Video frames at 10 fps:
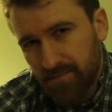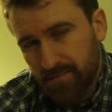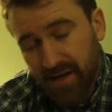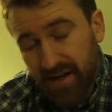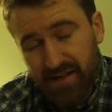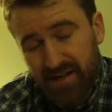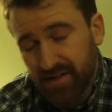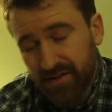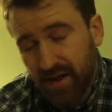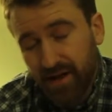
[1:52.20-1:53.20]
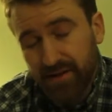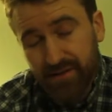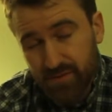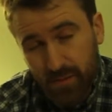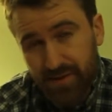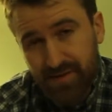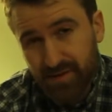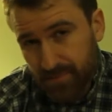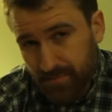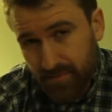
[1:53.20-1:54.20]
But I heeded not his
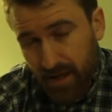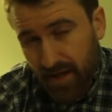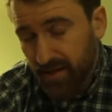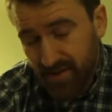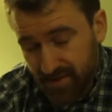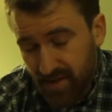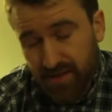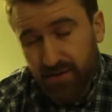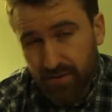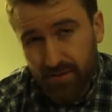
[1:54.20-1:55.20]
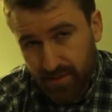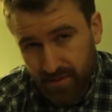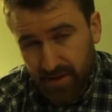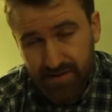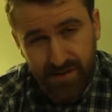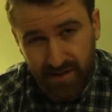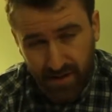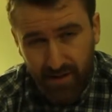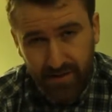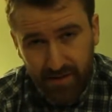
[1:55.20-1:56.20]
wisdom. I continued into the
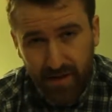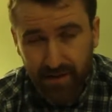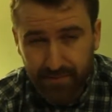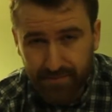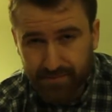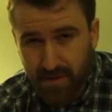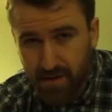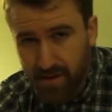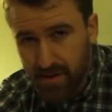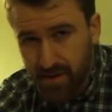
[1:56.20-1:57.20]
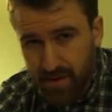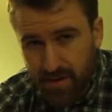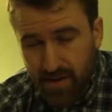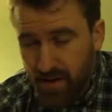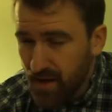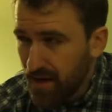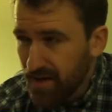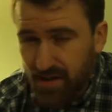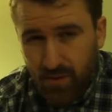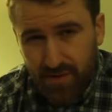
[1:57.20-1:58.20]
enclave. And
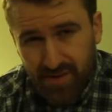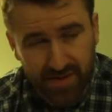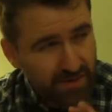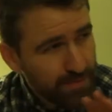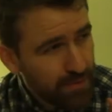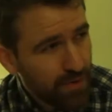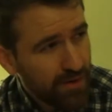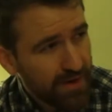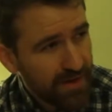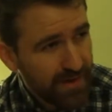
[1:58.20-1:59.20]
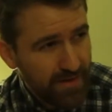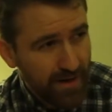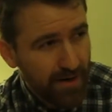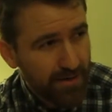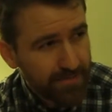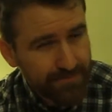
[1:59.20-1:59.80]
as I was exploring in there,